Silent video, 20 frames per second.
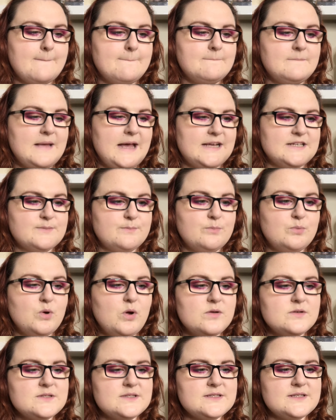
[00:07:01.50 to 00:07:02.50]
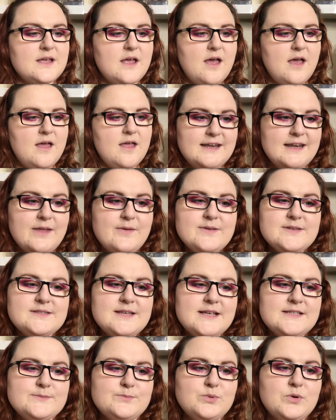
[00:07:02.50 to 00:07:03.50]
matte bronzer. Now it
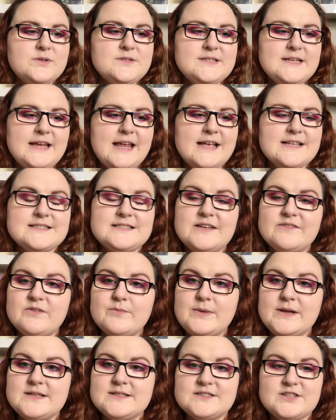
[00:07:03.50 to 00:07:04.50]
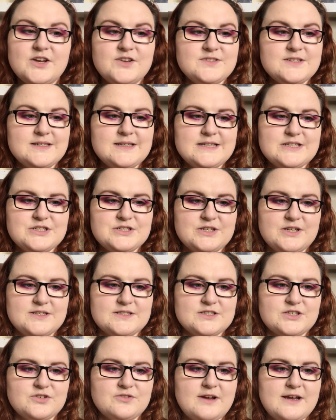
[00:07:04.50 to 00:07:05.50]
says, bronzing has never been so
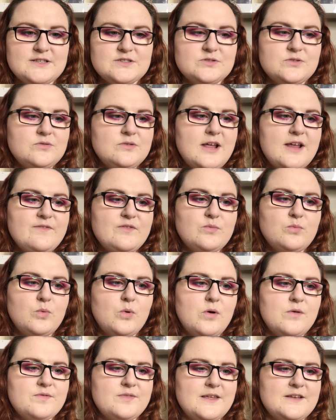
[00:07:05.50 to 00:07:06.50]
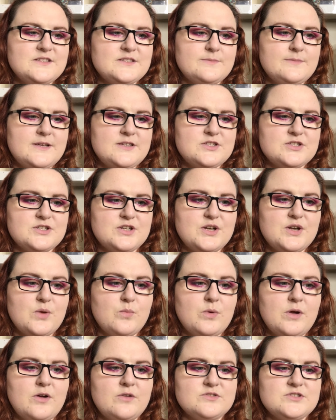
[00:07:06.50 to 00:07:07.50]
delicious. Create all over warmth and dimension
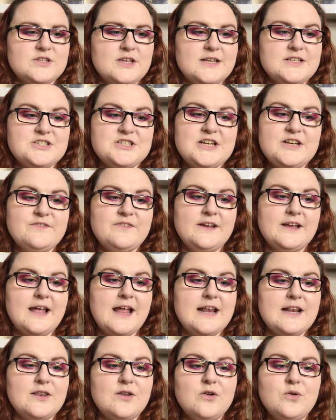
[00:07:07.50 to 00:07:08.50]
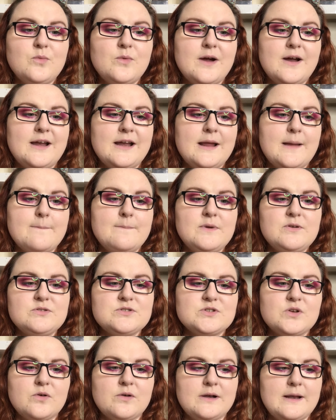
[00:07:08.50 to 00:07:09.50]
while achieving a long wearing milk
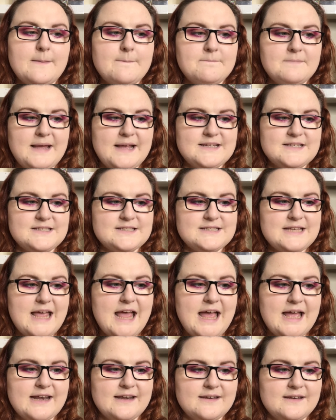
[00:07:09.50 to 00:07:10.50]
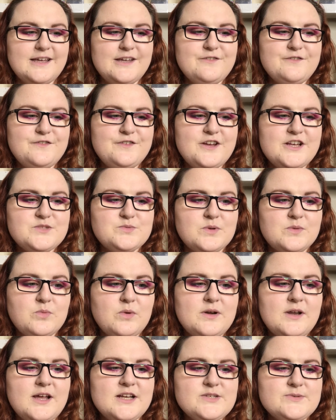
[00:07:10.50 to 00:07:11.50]
chocolate matte tan. Infused with
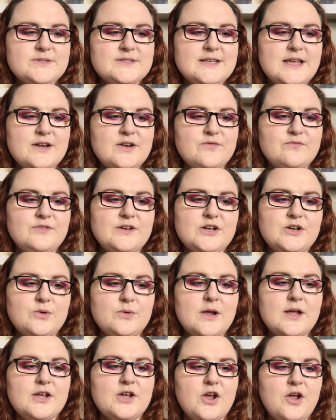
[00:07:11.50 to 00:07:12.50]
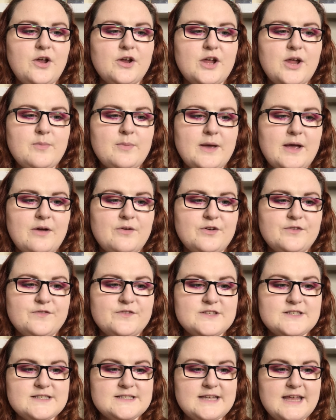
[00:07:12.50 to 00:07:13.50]
100% real cocoa powder
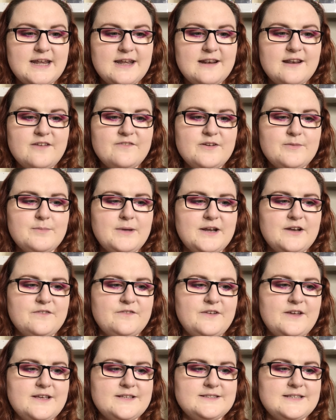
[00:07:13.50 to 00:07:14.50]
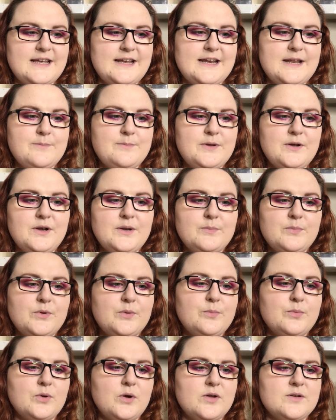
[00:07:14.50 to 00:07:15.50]
for skin loving benefits and a
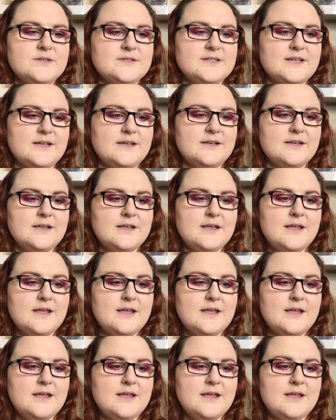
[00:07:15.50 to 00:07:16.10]
buildable bronzer